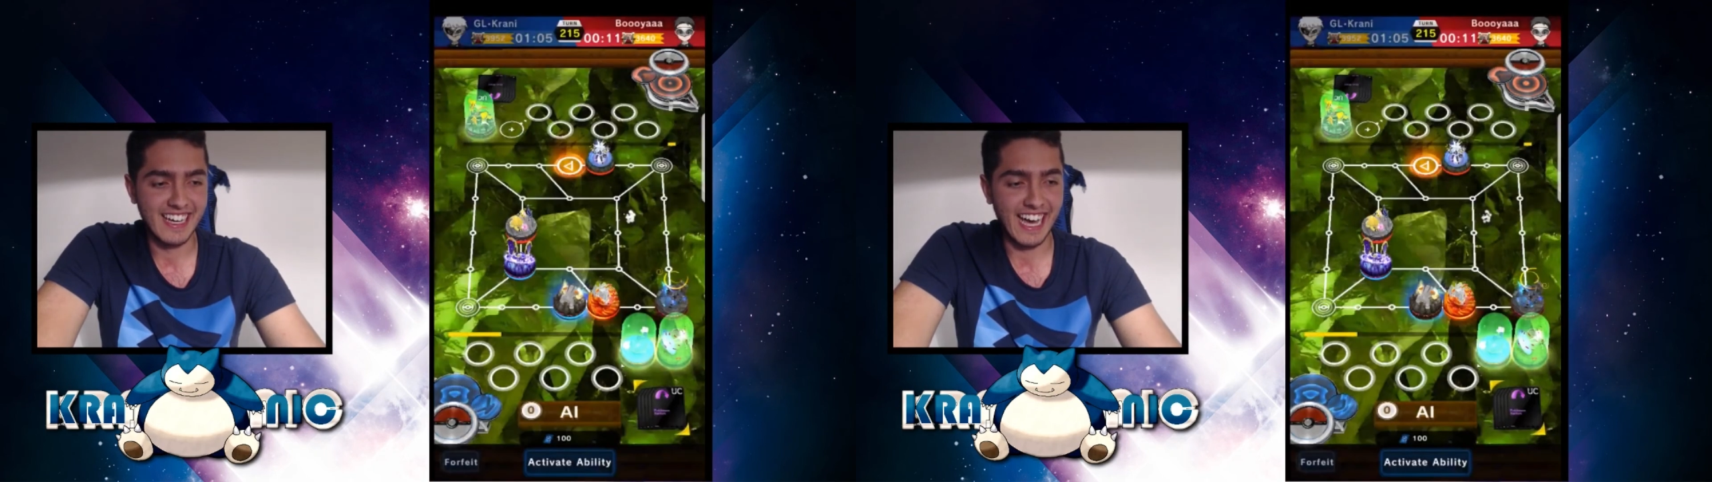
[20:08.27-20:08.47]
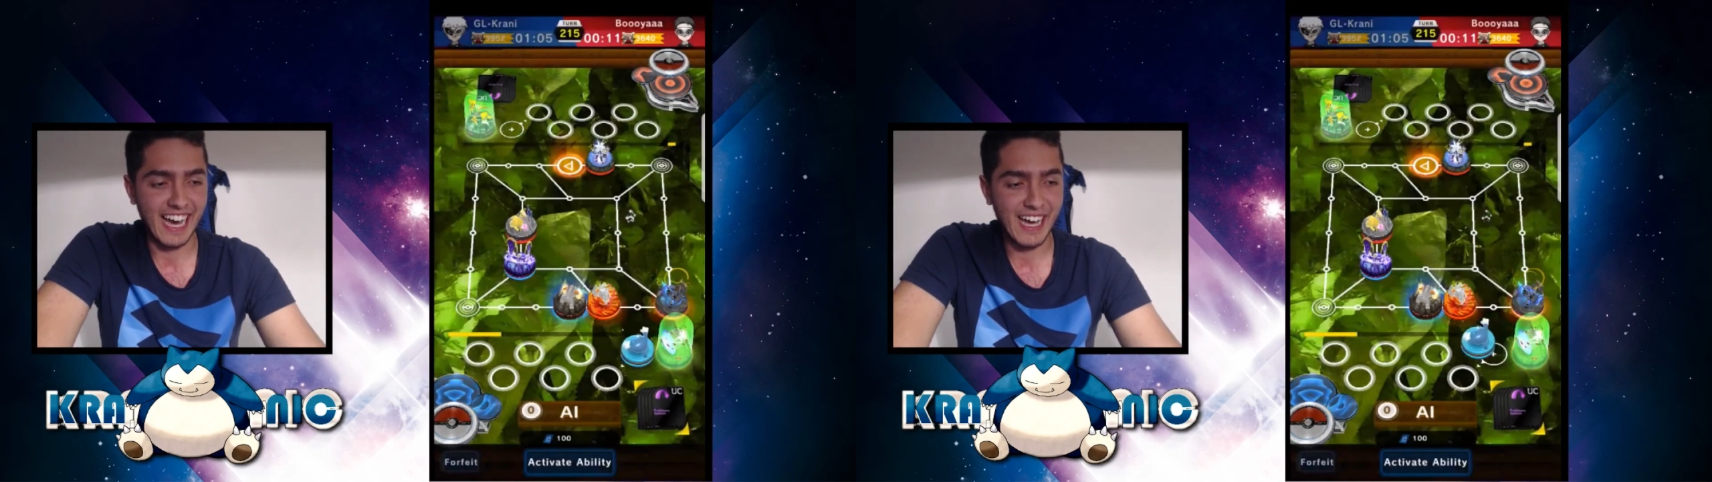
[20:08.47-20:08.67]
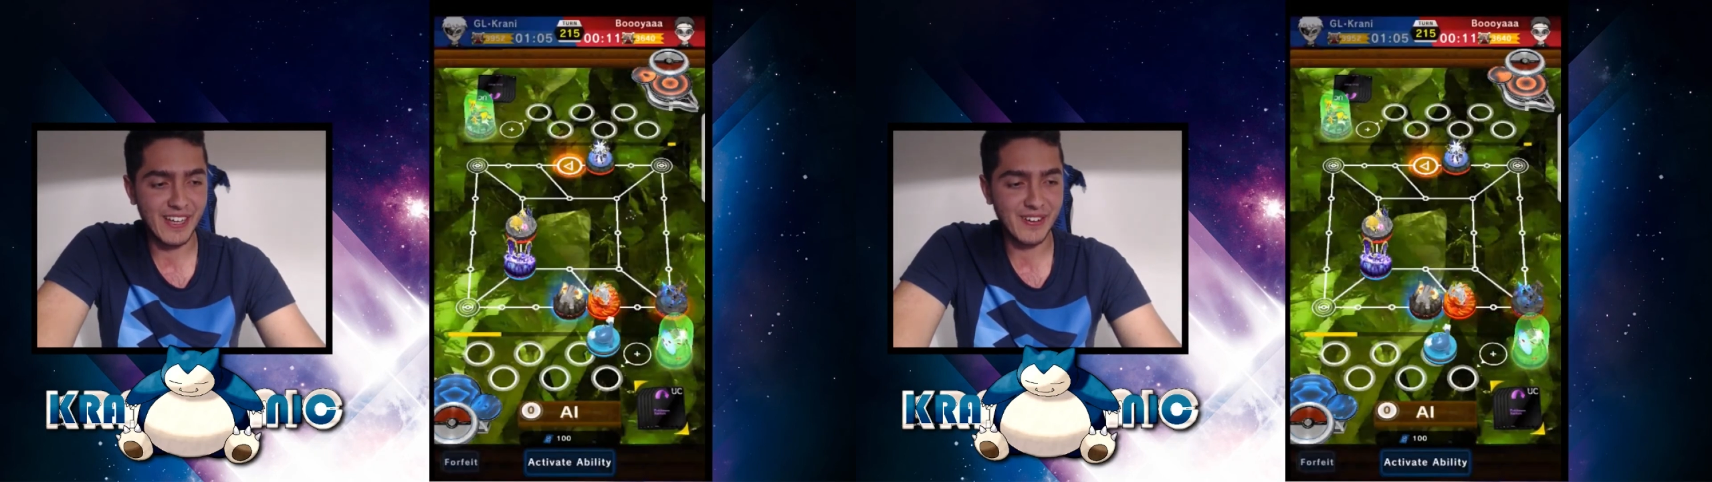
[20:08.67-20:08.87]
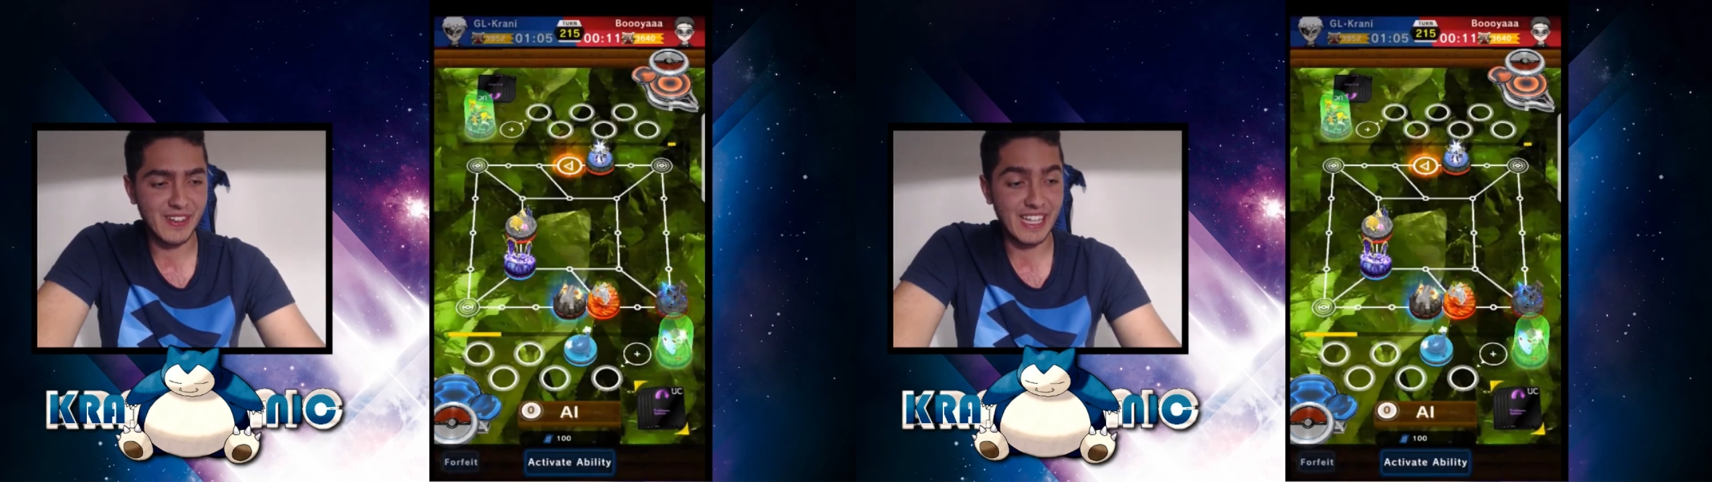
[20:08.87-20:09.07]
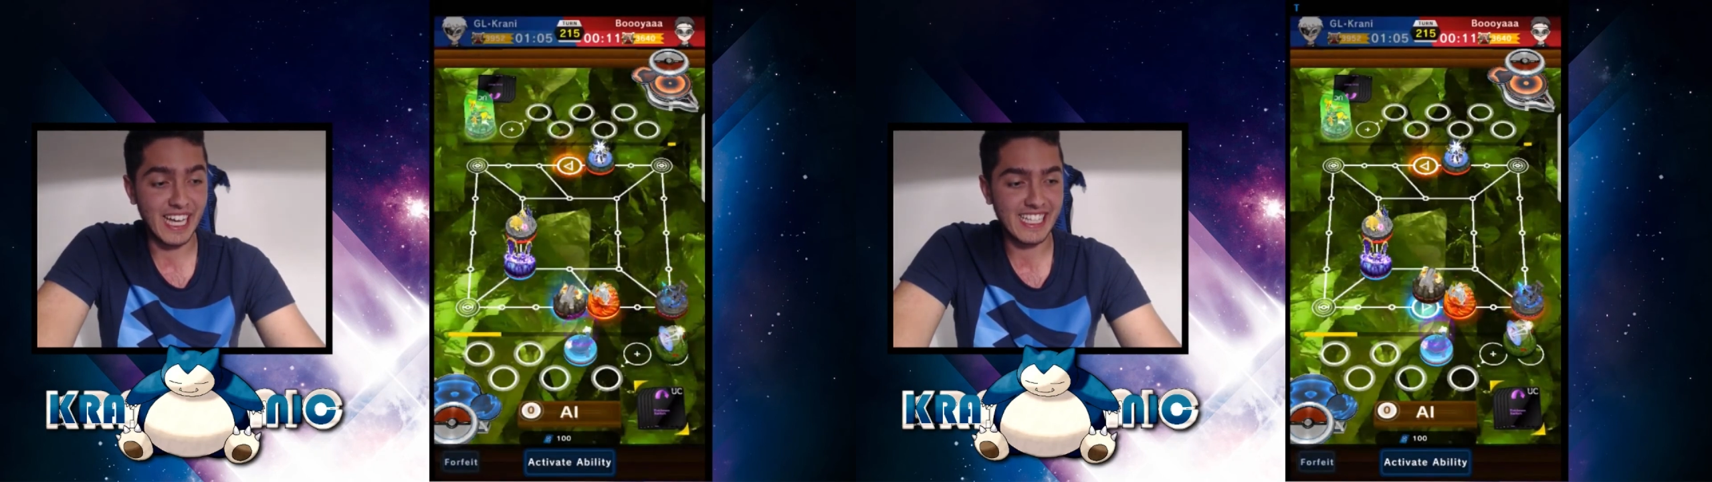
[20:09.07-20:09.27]
I don't
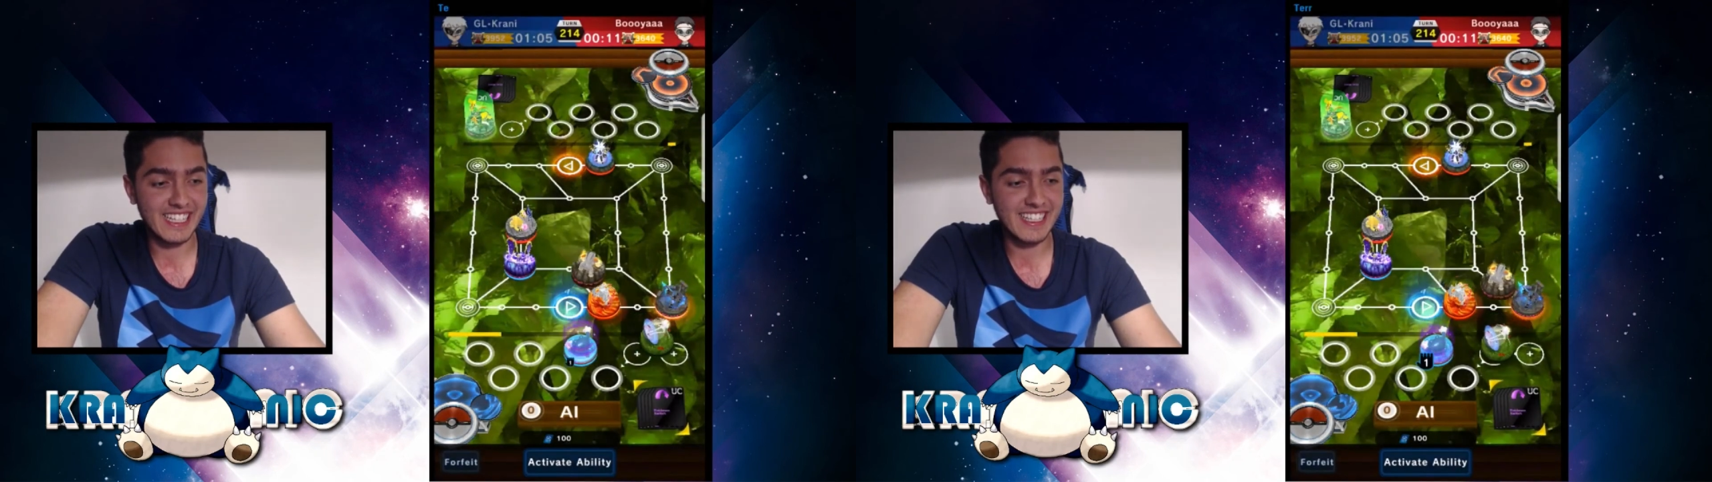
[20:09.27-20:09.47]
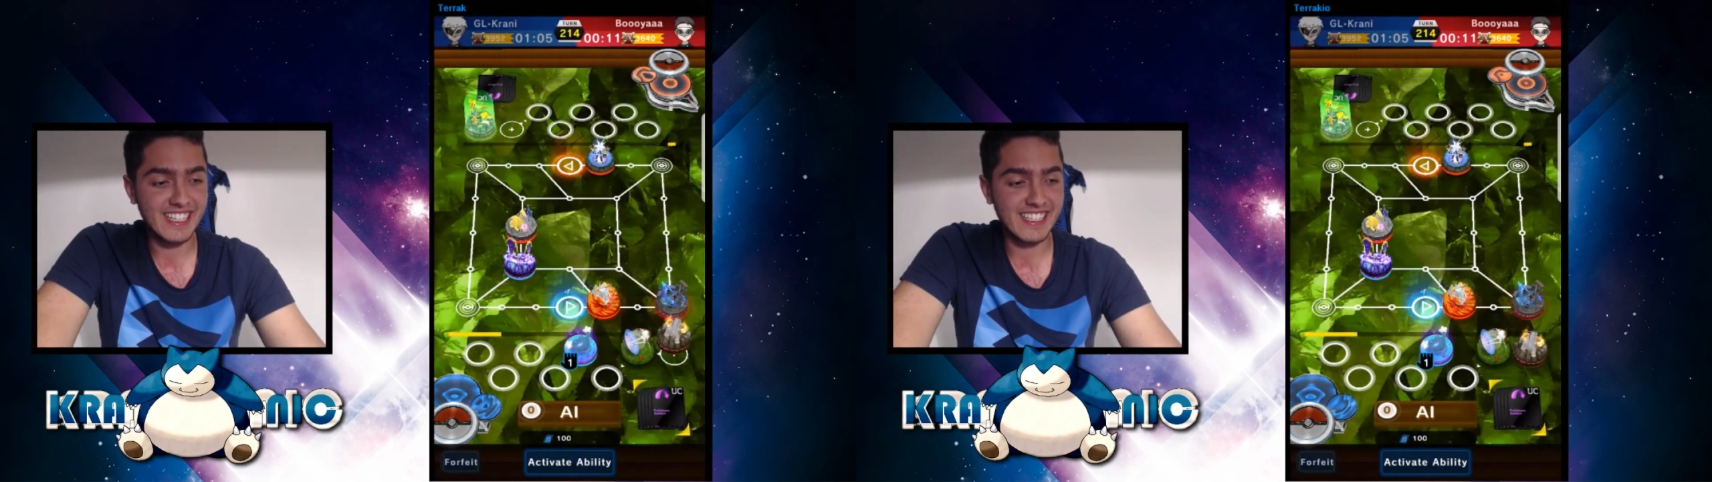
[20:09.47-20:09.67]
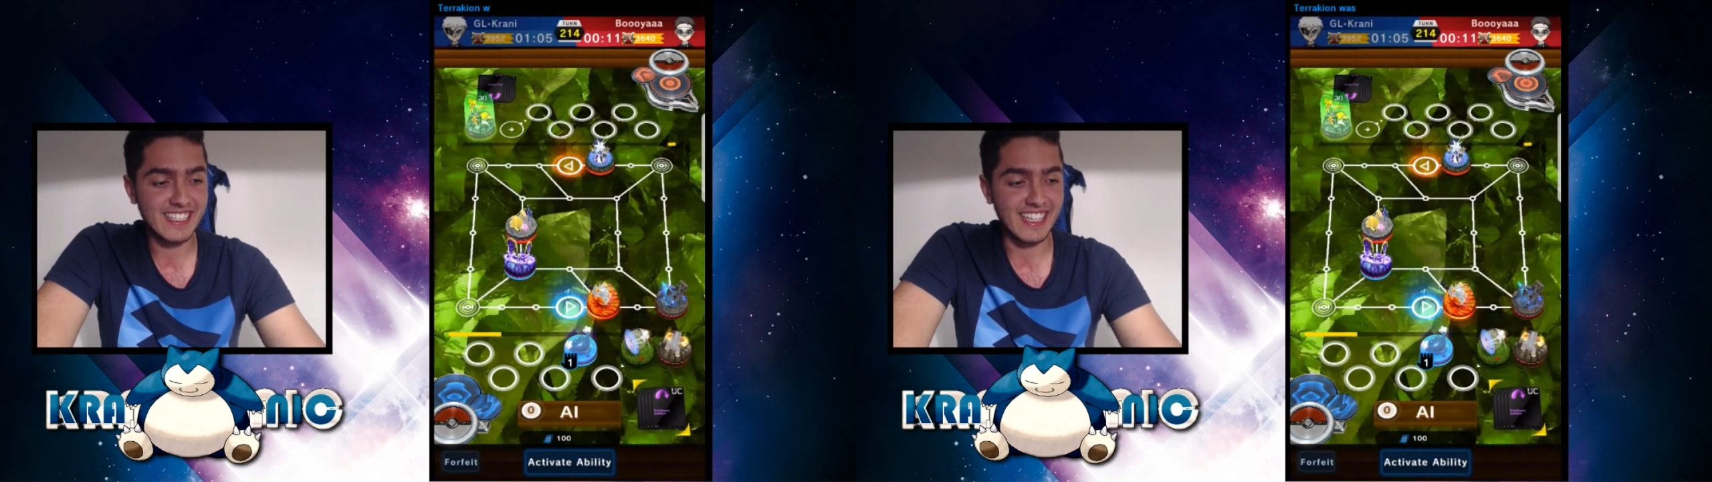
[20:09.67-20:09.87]
like this